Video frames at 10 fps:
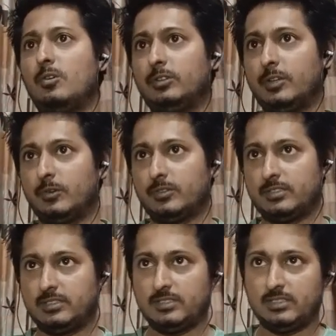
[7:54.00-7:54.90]
took the rook,
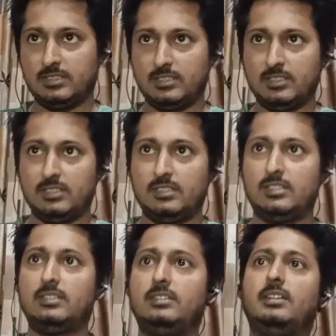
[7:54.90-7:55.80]

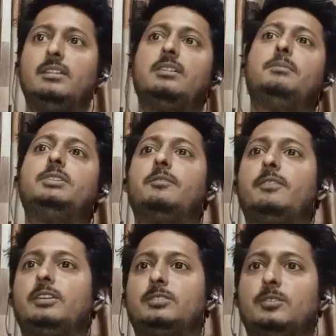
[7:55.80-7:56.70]
then bishop
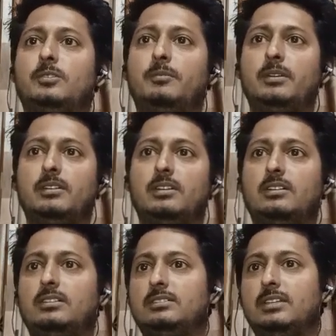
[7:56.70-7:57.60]
takes rook, but
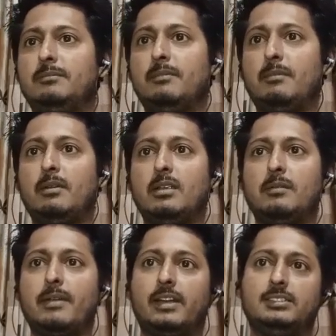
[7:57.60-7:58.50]
then
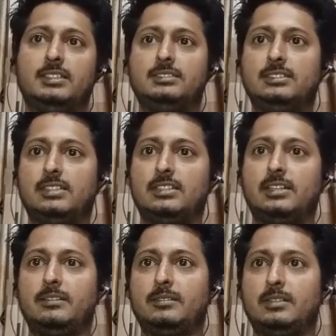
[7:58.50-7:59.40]
Magnus has
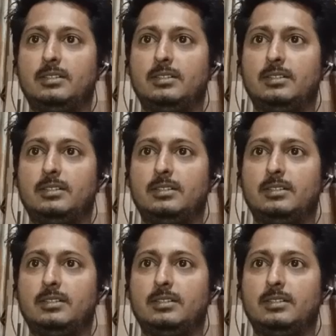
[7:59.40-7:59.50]
disconnected